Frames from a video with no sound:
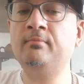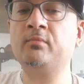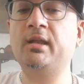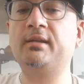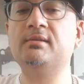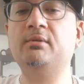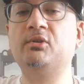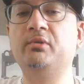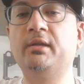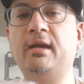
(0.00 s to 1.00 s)
I like to see
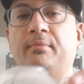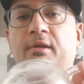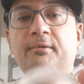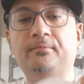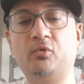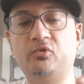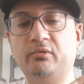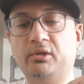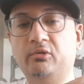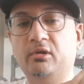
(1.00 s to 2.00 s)
what's really happening, what's
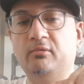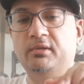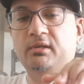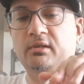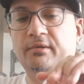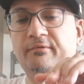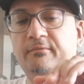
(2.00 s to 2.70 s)
really going on with the leaf.